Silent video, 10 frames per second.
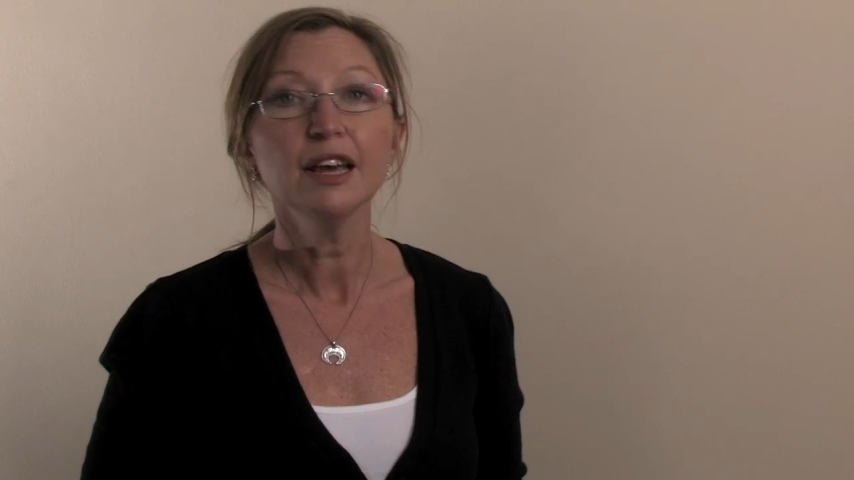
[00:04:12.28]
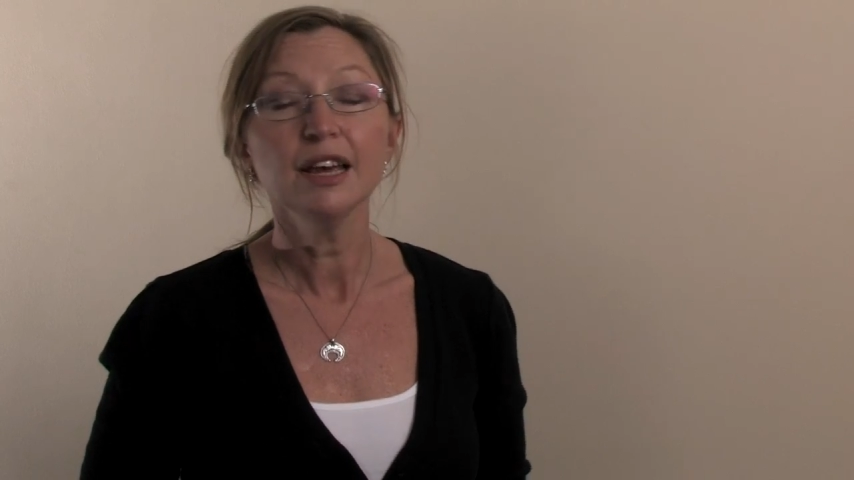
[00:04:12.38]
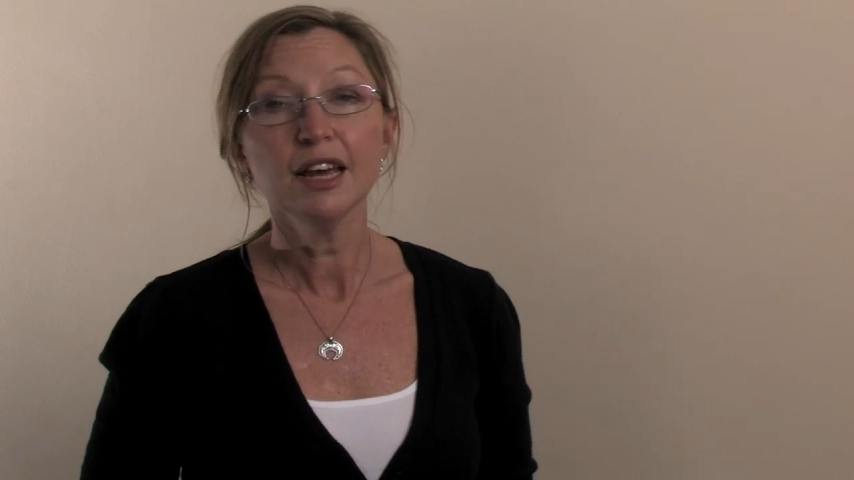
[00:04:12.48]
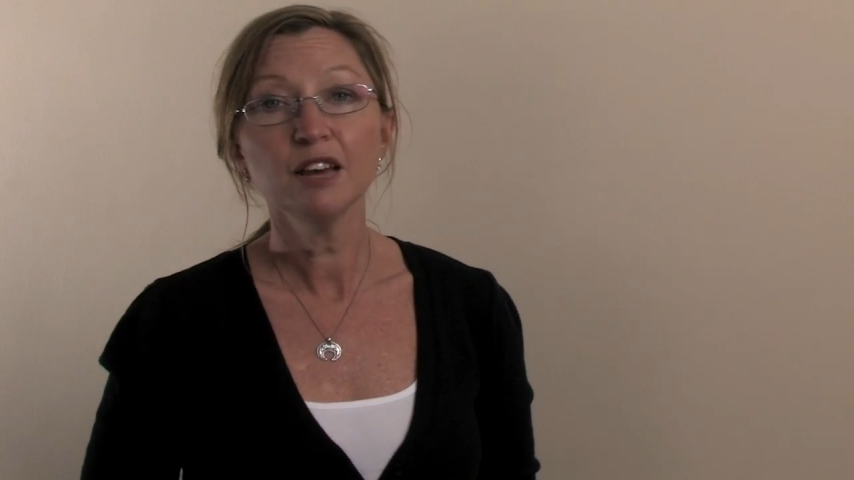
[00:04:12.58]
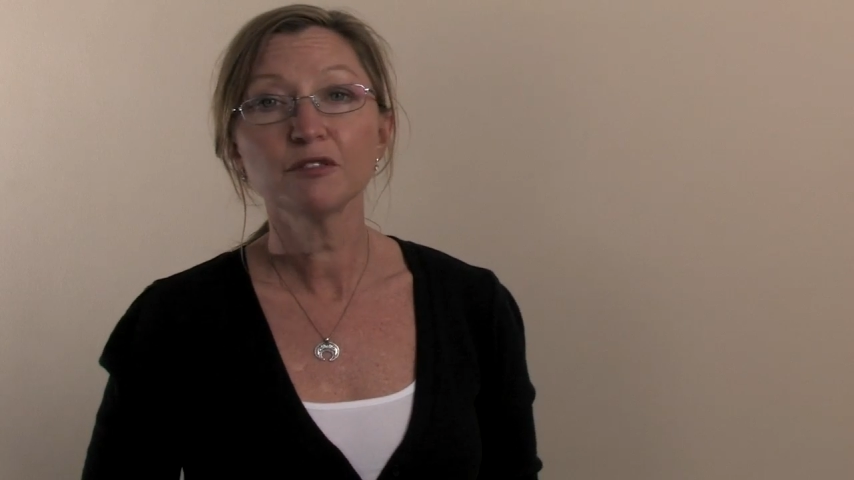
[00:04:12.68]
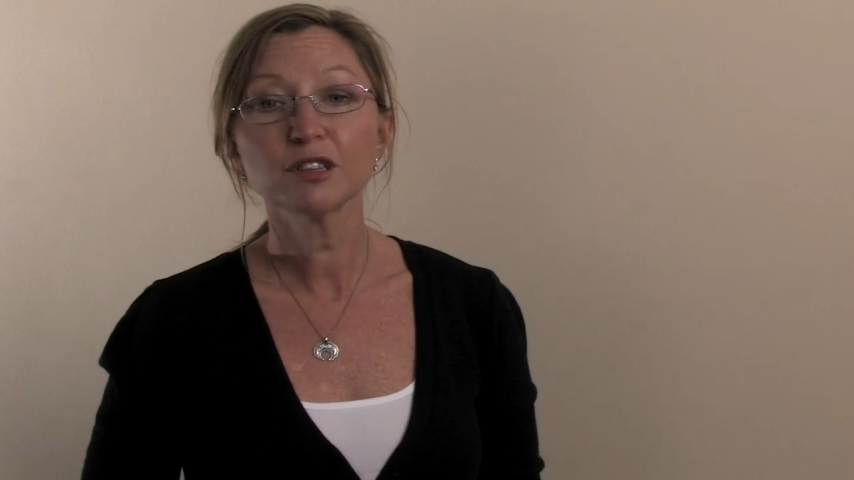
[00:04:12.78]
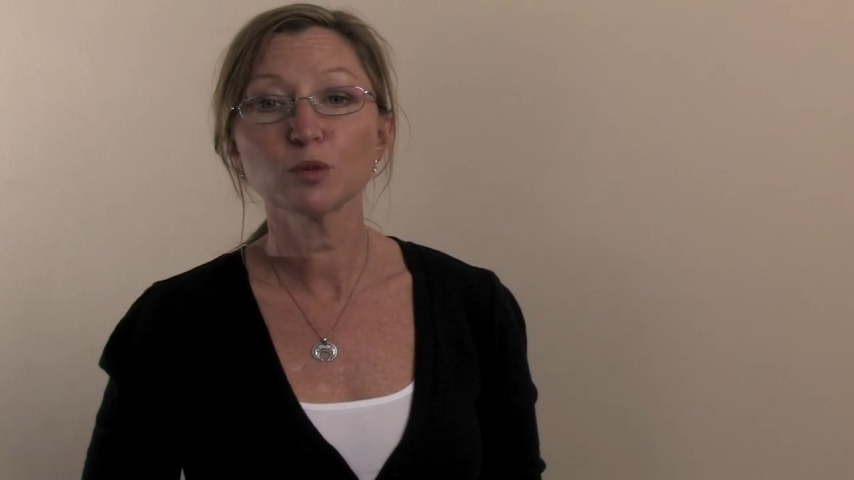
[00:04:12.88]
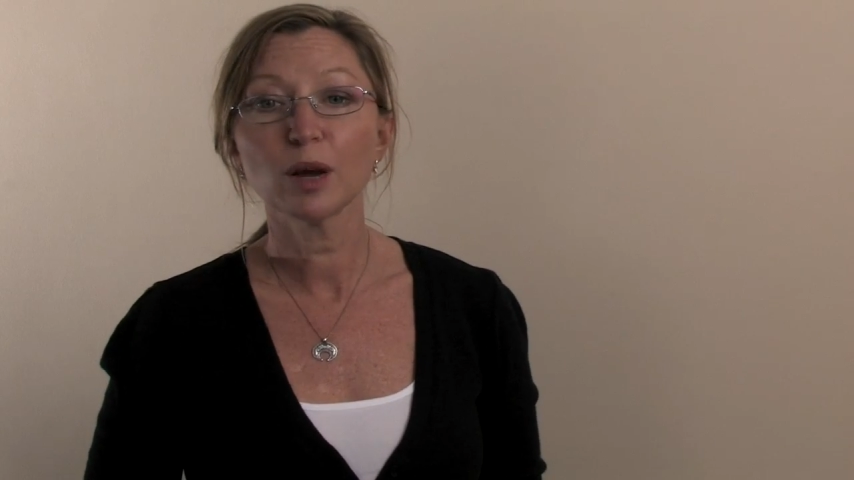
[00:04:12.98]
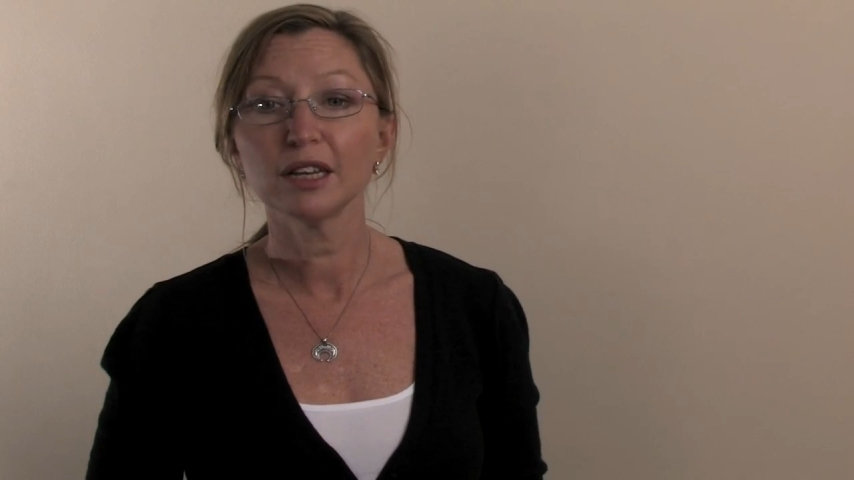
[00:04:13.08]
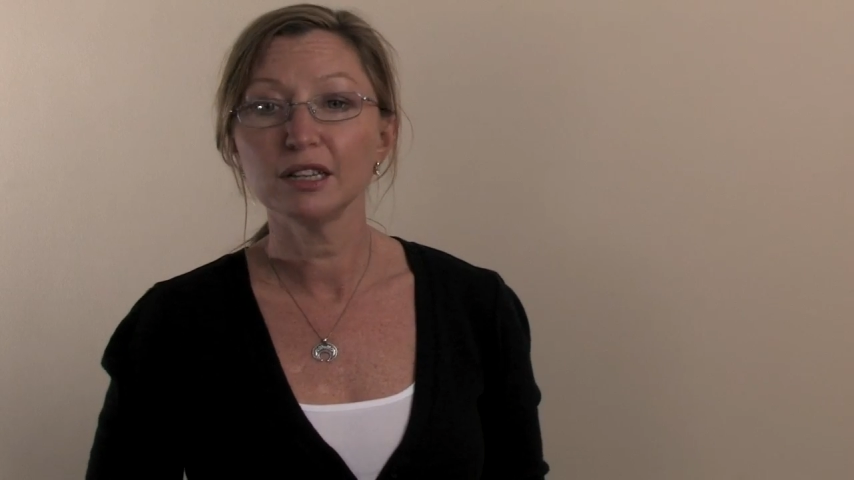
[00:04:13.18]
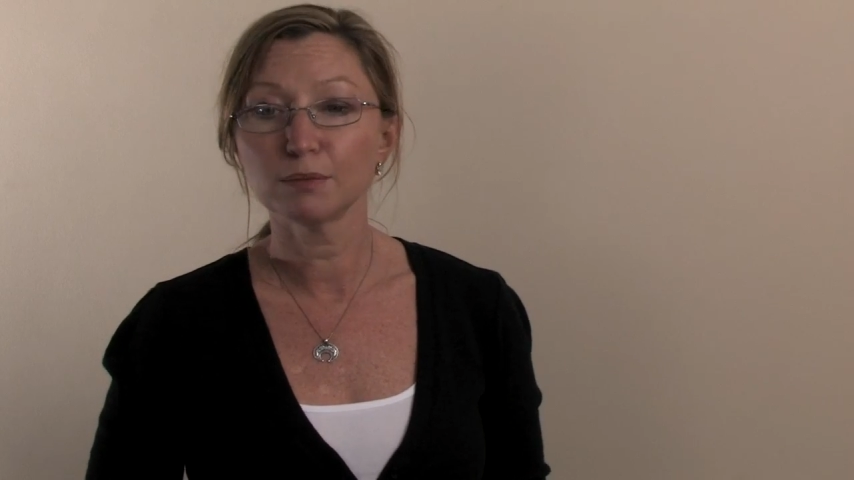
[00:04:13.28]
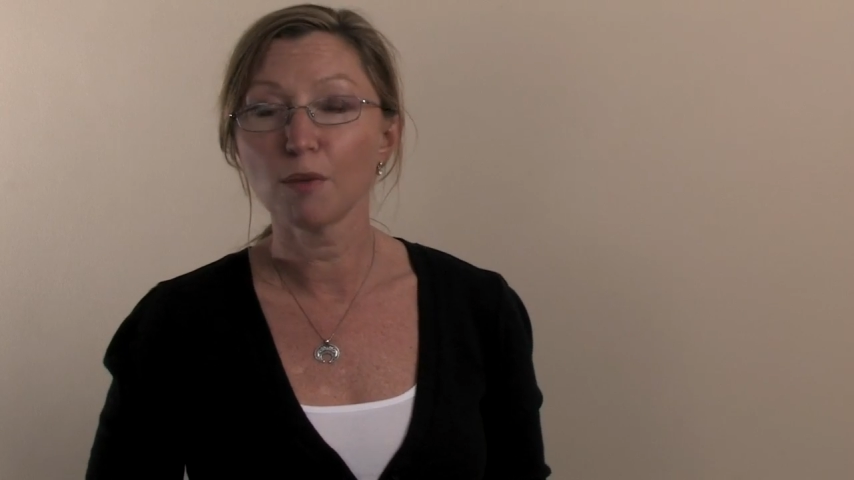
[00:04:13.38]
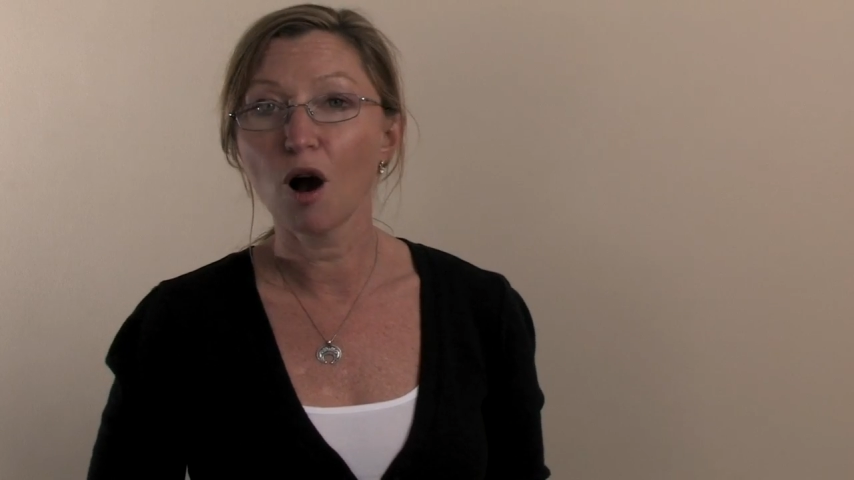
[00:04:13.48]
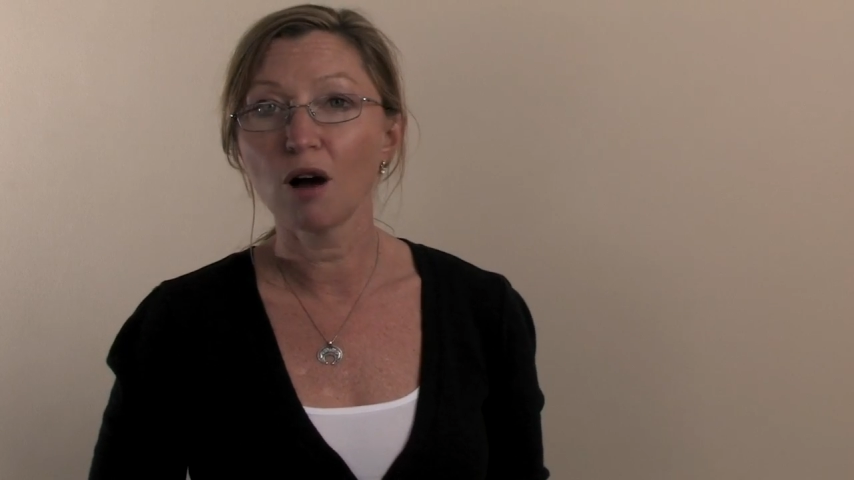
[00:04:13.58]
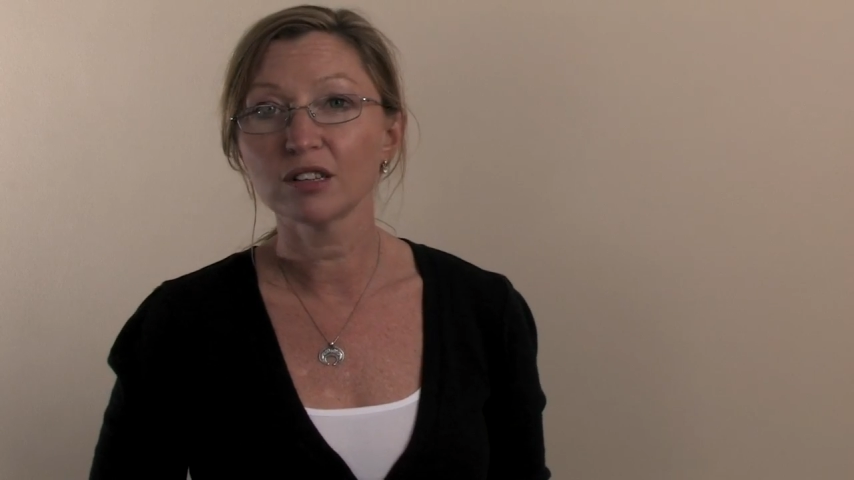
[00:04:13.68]
If the swelling is
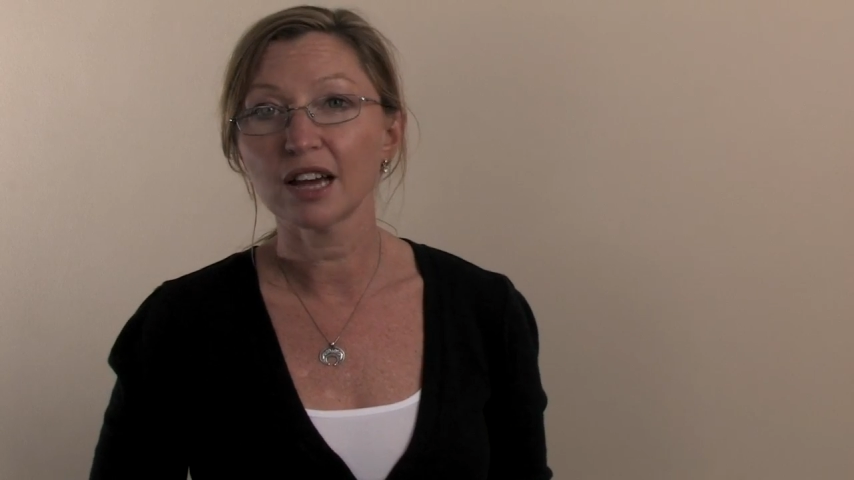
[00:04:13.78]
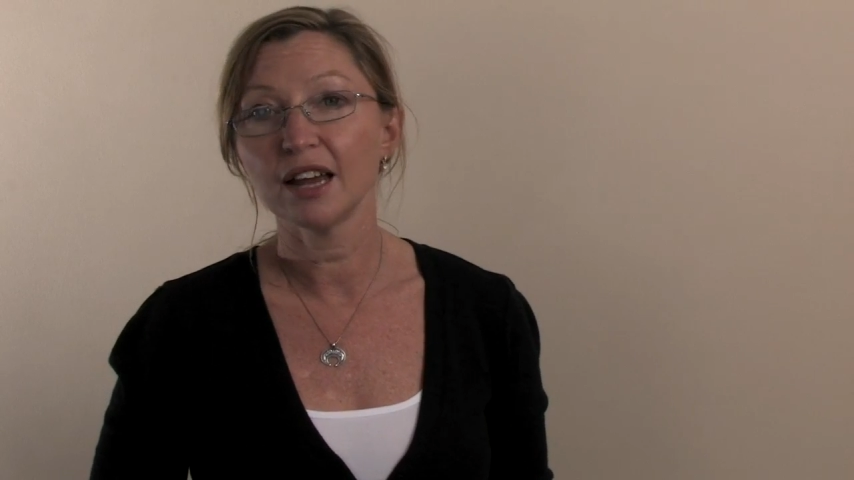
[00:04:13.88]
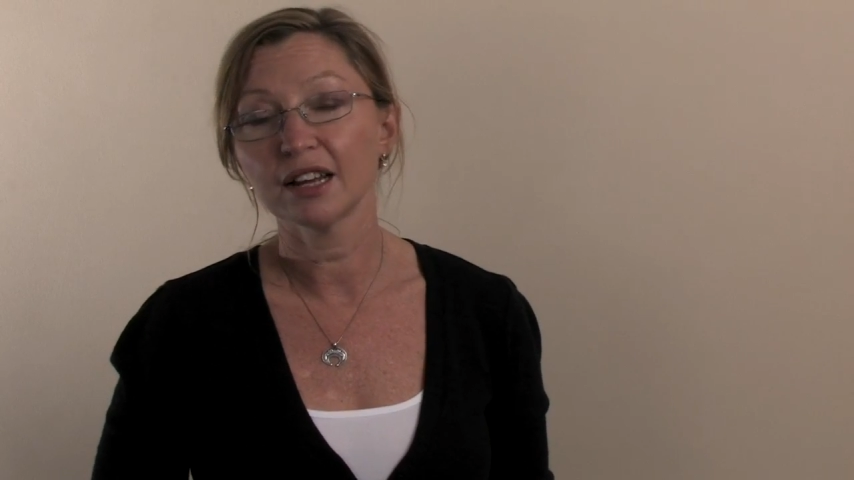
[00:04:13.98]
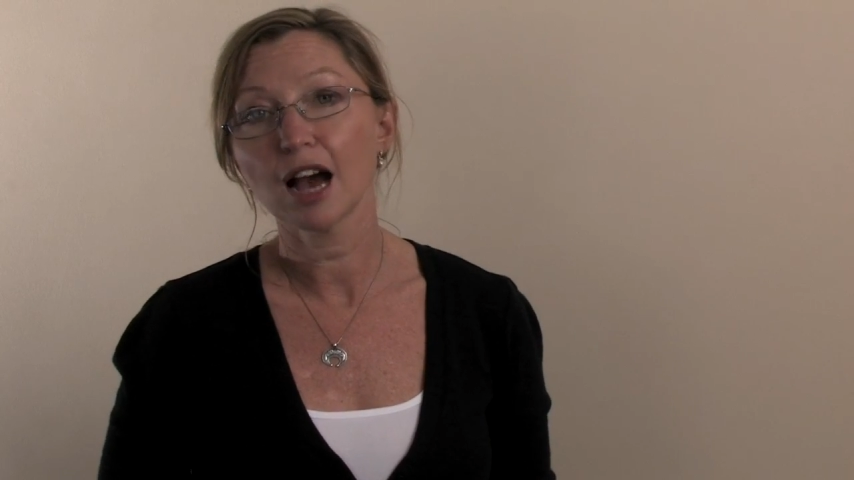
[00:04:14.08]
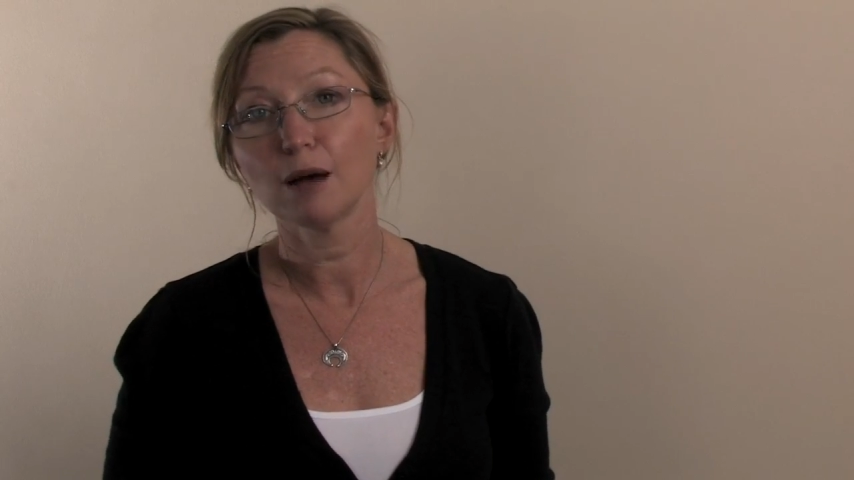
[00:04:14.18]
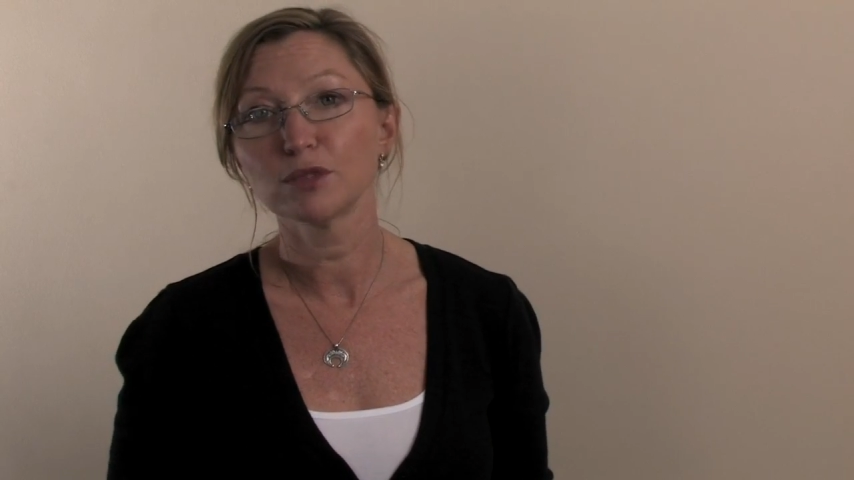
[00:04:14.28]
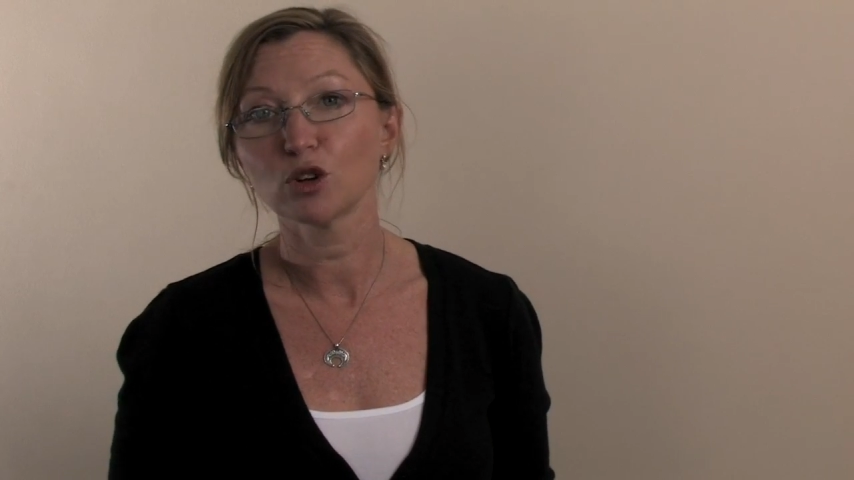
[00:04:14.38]
milder and it comes